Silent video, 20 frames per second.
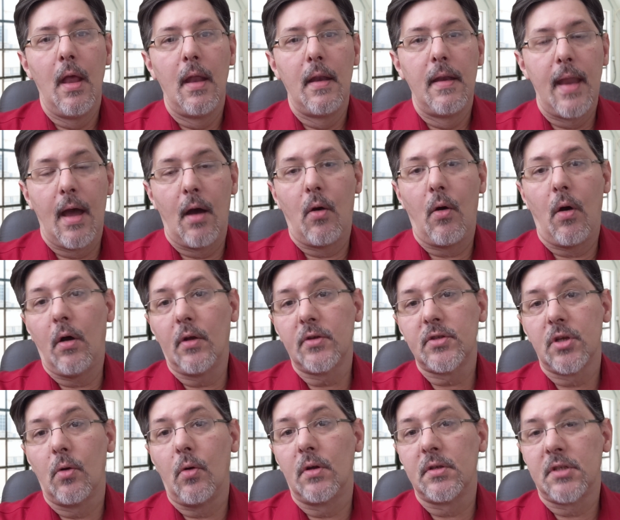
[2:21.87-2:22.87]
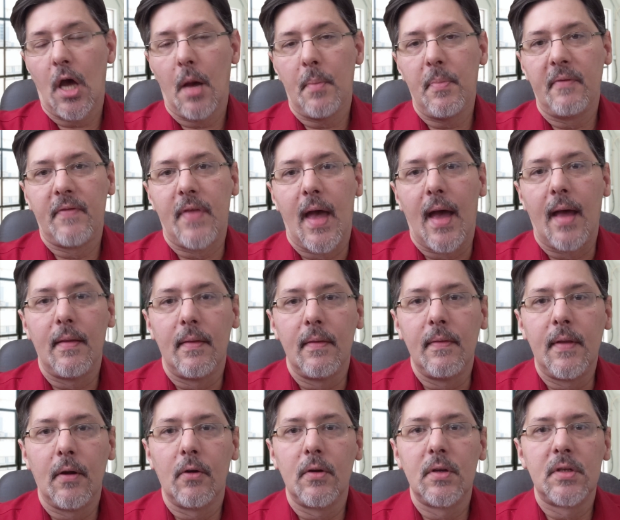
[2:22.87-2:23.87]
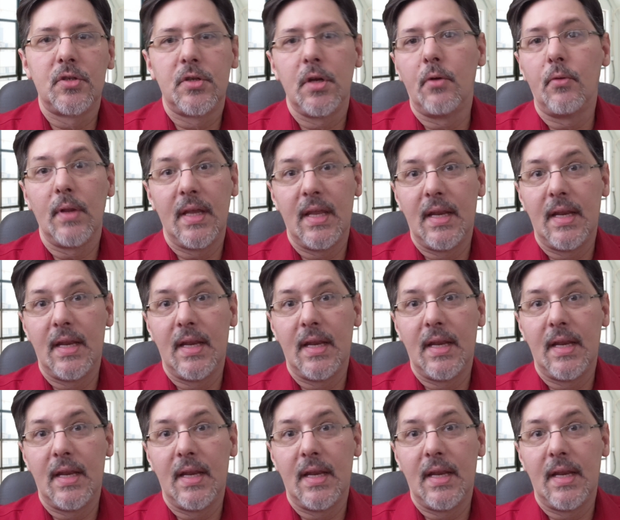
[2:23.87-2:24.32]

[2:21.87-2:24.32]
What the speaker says: Now, also on top of that, there is generally